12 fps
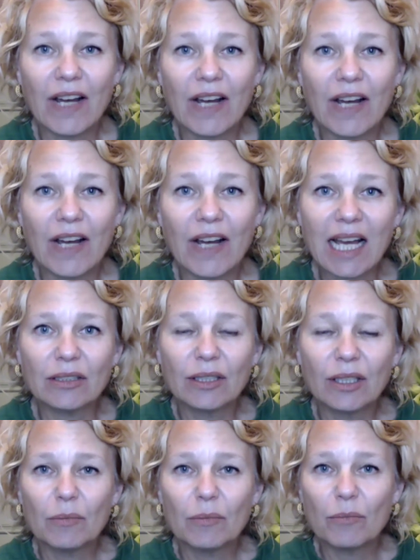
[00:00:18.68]
Find
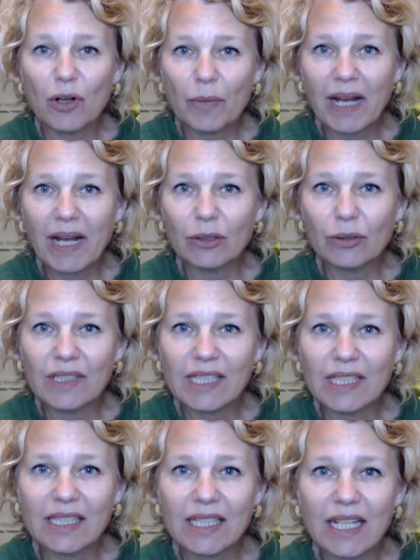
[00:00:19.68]
out more about who
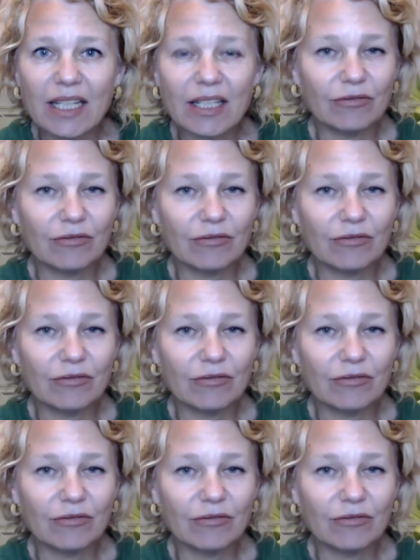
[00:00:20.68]
it is they